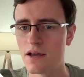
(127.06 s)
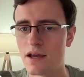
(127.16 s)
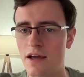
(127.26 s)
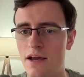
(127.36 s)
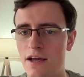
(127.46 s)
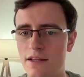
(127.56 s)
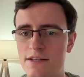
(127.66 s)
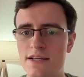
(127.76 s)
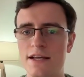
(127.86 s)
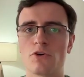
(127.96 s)
And
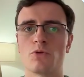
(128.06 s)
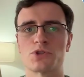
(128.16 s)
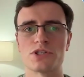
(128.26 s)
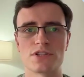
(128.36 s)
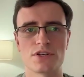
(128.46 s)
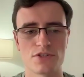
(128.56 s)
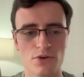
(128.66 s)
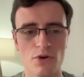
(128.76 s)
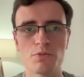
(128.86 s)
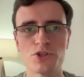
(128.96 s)
let's add options.
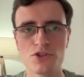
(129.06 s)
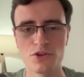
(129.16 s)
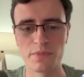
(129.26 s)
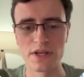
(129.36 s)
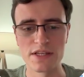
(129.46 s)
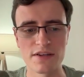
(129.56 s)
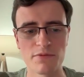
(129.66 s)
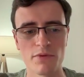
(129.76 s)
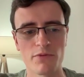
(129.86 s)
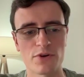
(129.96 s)
So options could be
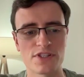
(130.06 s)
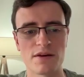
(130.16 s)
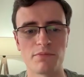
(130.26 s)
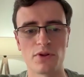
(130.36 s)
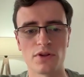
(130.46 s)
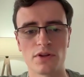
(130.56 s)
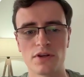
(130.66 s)
some, for example,